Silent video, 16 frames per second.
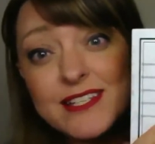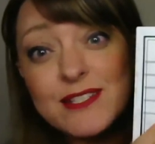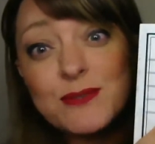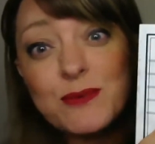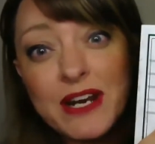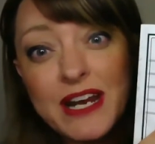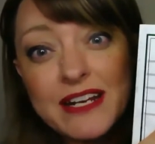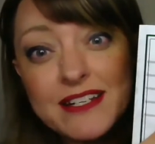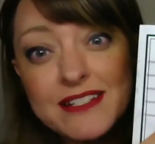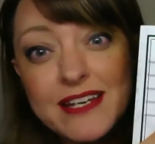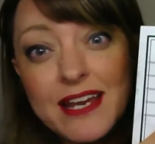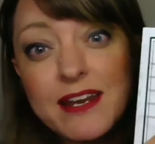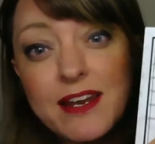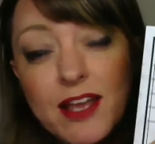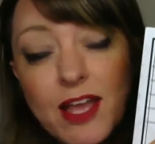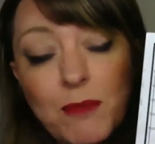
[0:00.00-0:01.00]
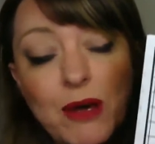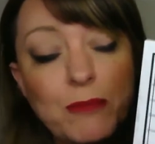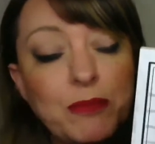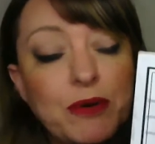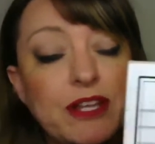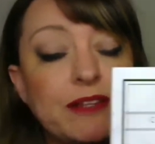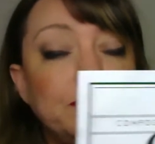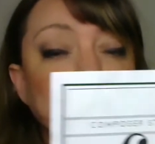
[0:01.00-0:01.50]
is what I decided to come up
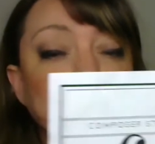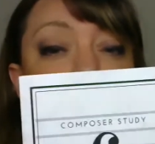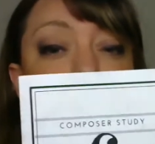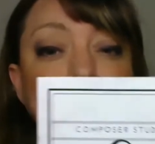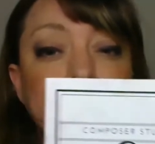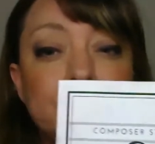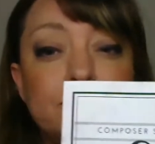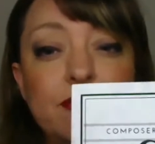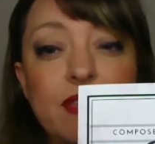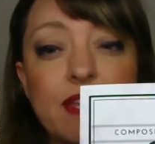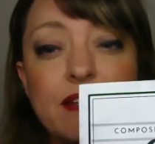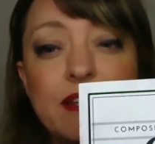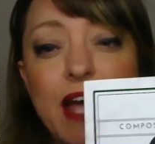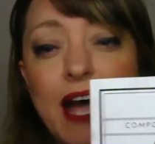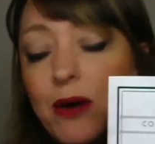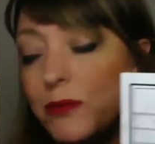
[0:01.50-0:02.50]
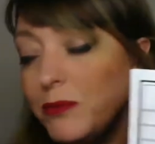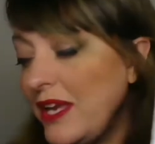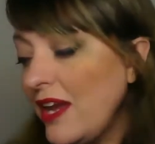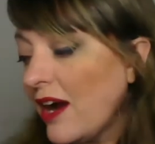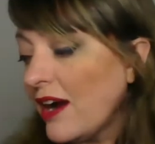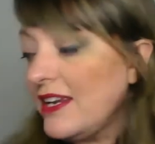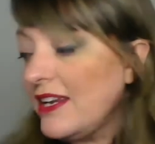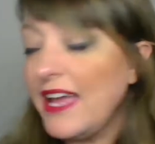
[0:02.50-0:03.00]
with. Now, we
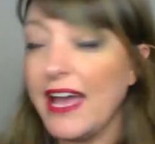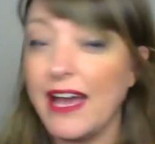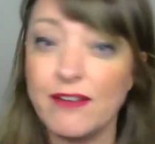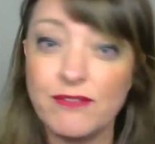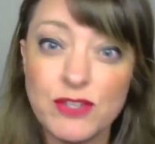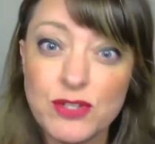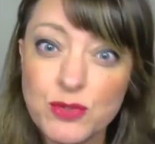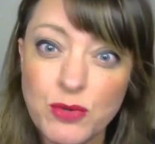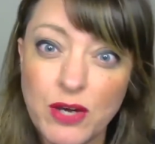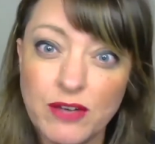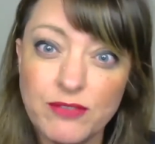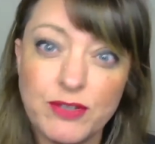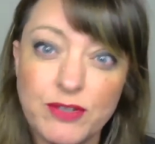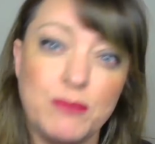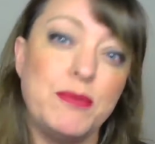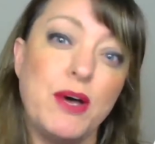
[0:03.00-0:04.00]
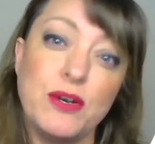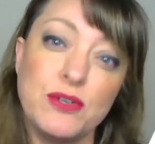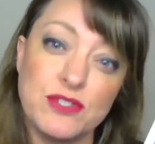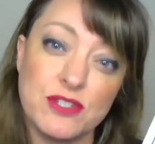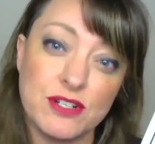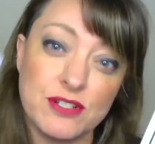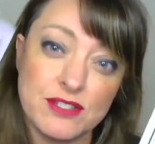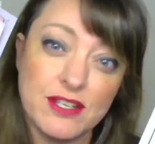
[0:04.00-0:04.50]
already have the 12
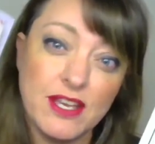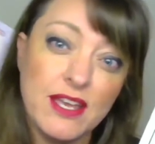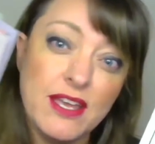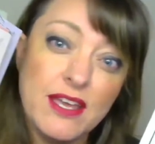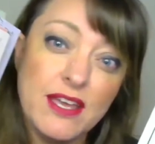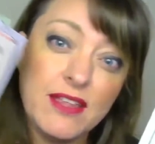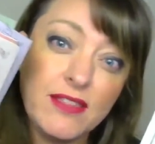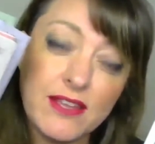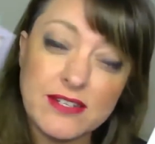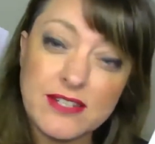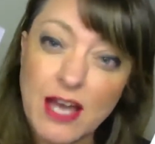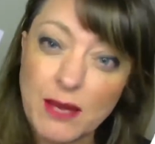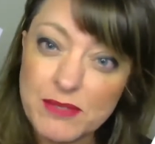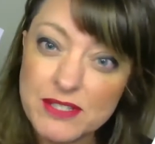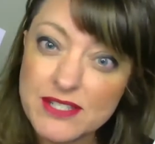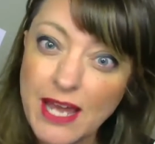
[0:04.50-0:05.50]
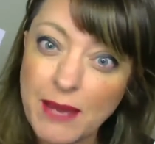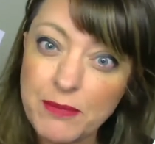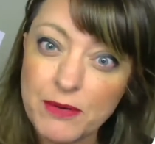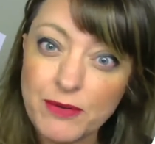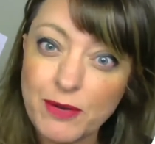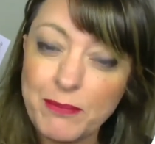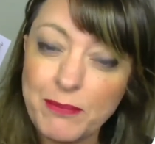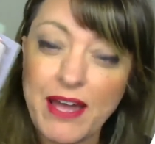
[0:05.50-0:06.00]
composers that Thomas
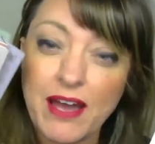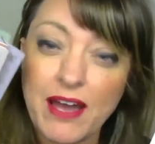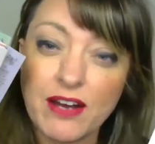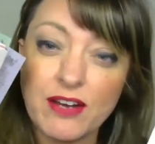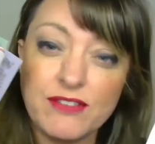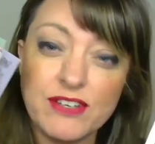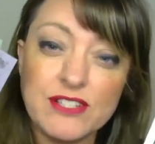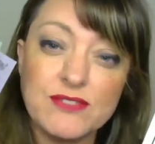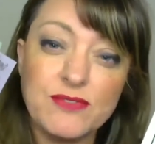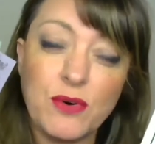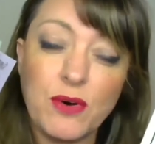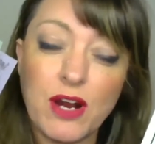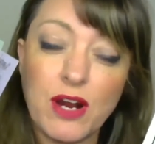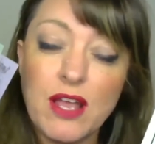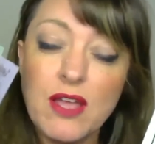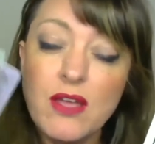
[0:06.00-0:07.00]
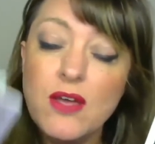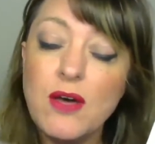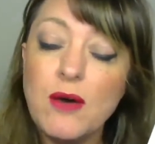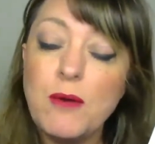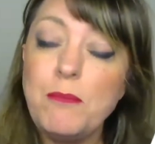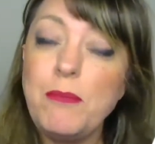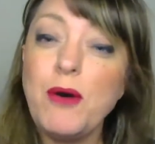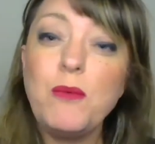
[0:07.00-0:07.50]
Tapper wrote biographies for,
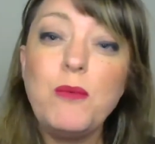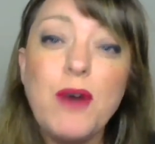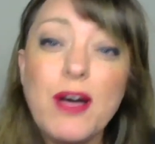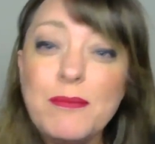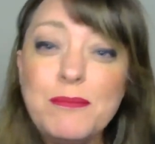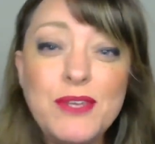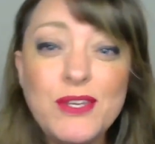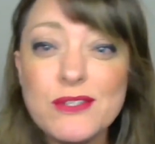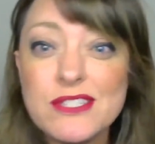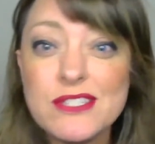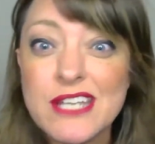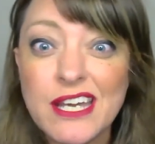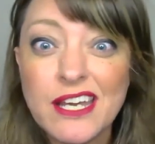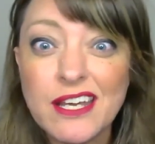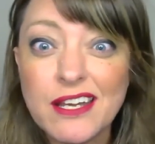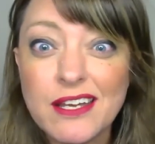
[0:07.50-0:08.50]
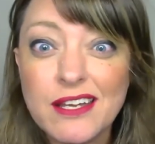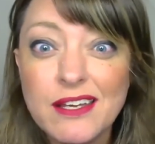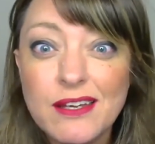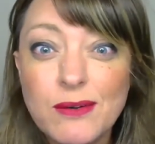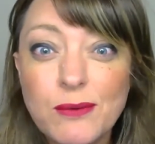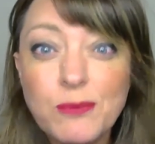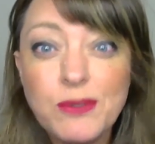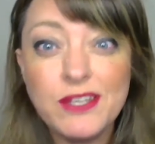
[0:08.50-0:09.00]
but what music
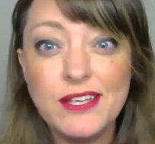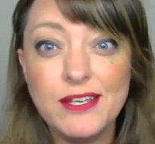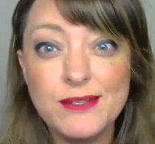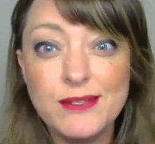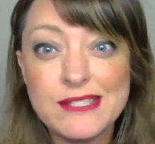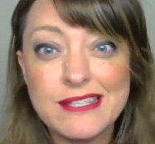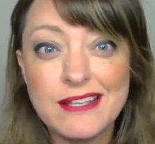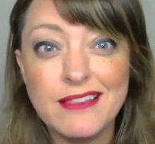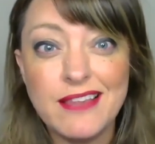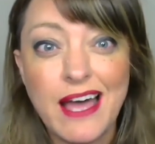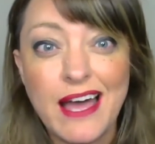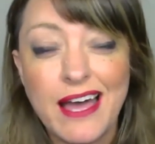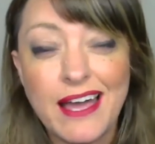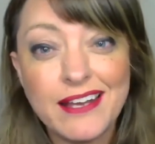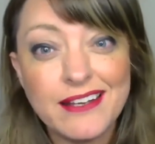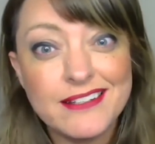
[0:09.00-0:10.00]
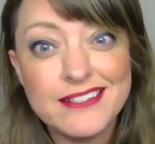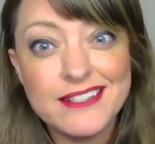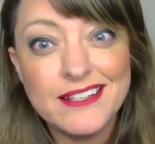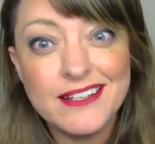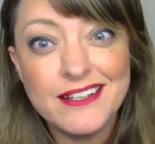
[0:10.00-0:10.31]
will you select